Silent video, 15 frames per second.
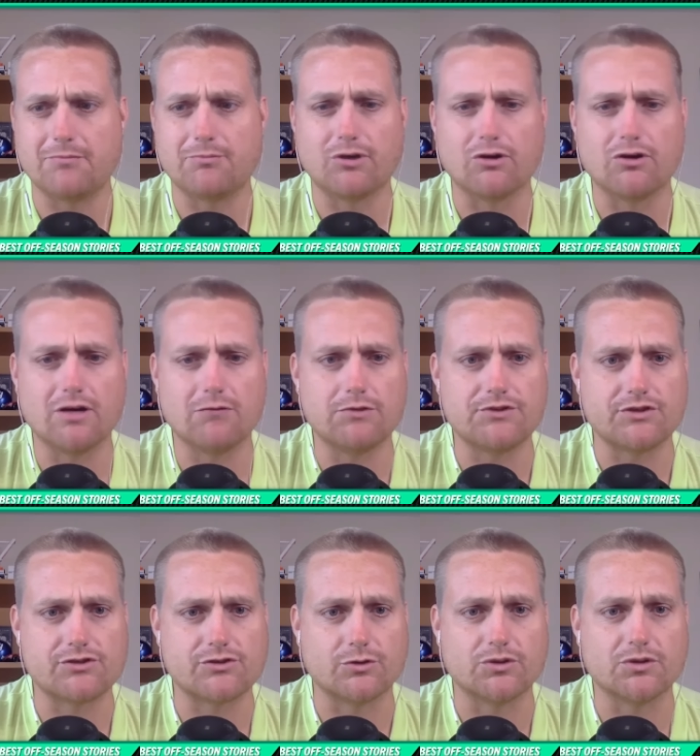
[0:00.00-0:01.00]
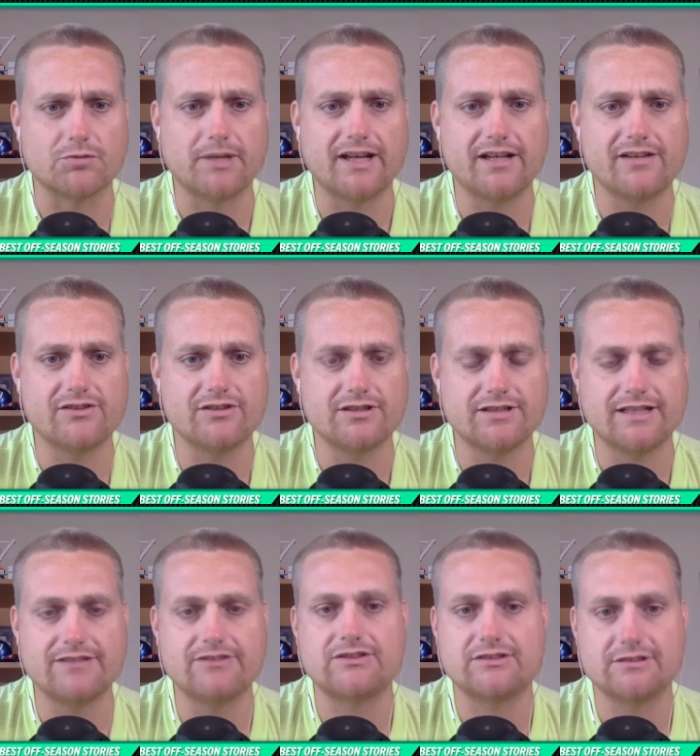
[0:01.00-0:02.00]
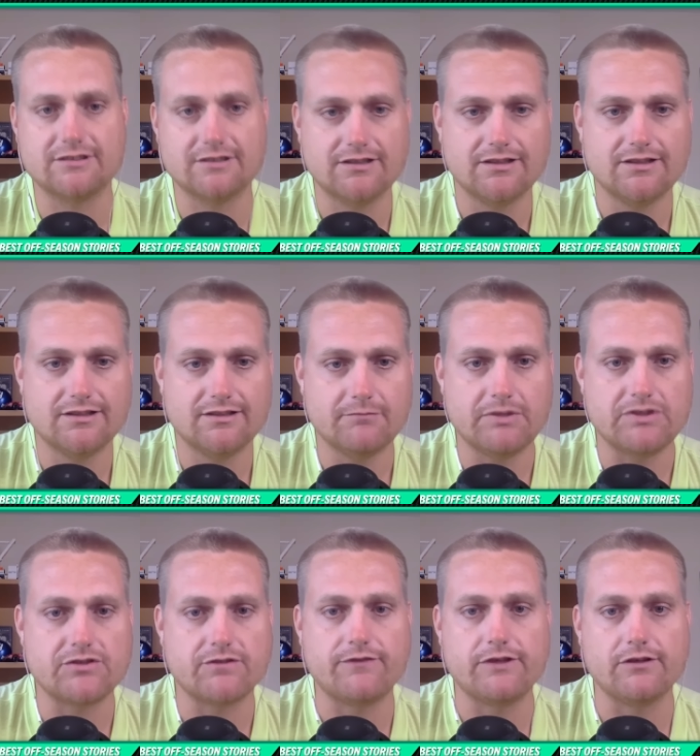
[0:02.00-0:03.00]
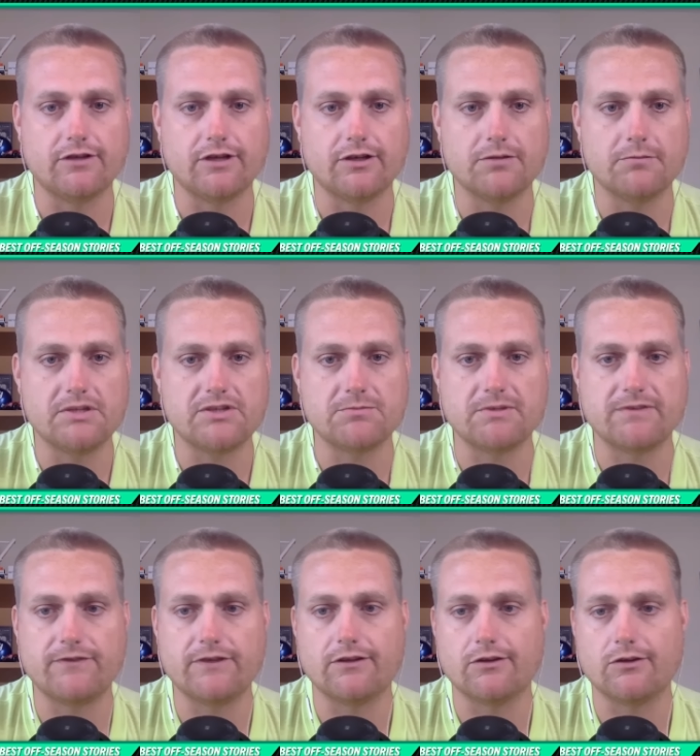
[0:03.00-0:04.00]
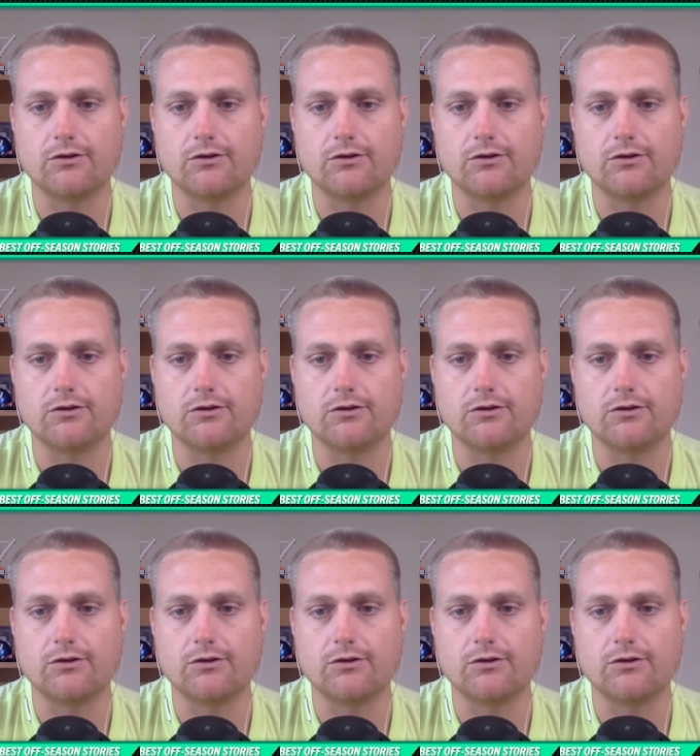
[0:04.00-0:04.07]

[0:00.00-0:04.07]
a bro hug with the shoulder pads on. That's makes you Please. feel. It makes me feel at